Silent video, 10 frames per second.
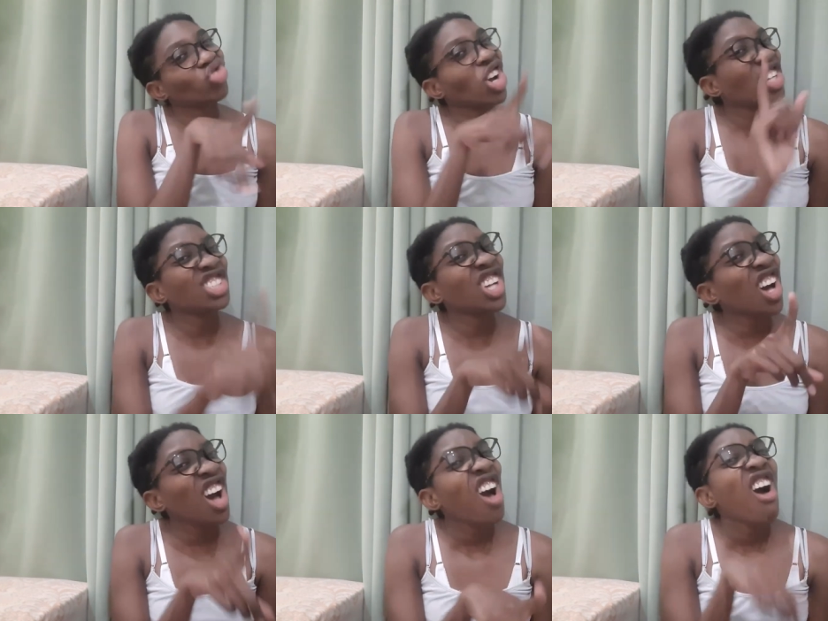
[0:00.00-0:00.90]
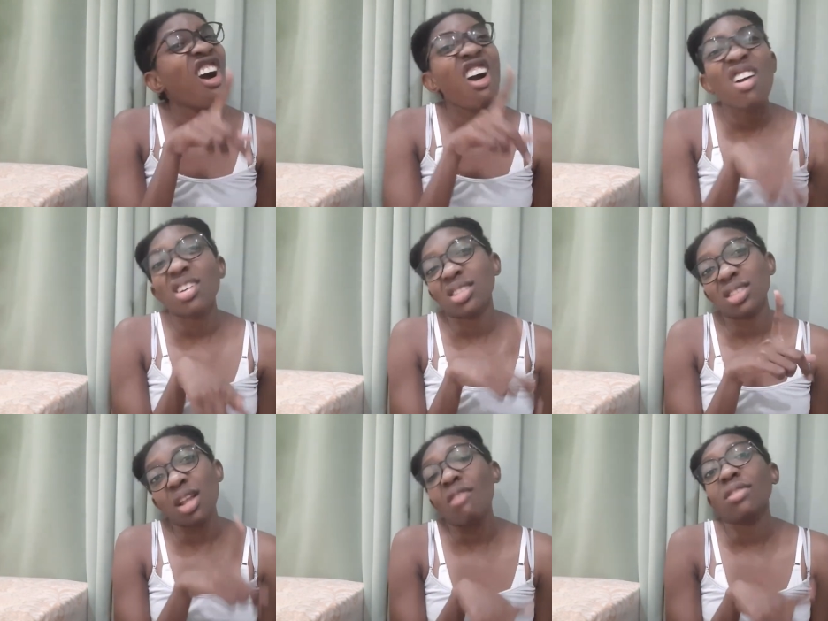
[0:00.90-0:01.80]
oh, so it's
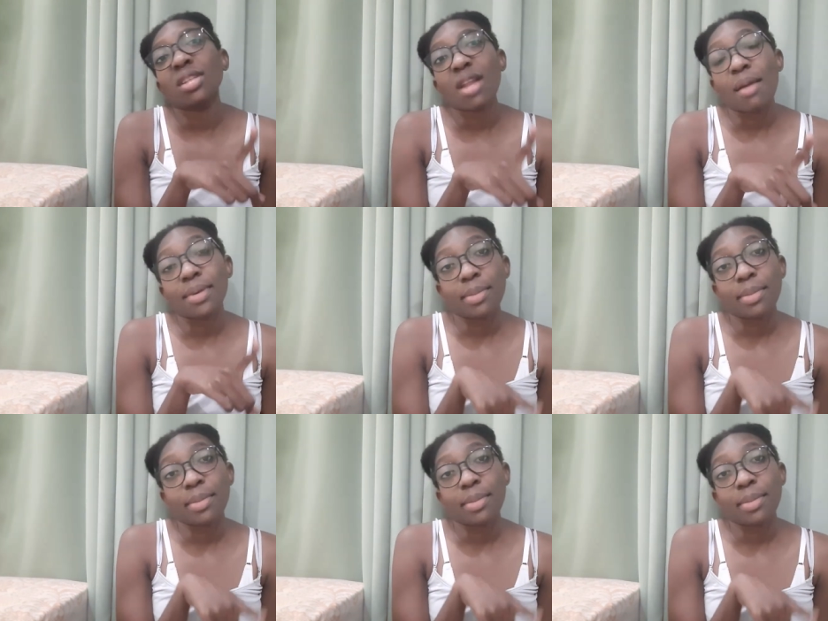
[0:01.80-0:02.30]
not oh, reading that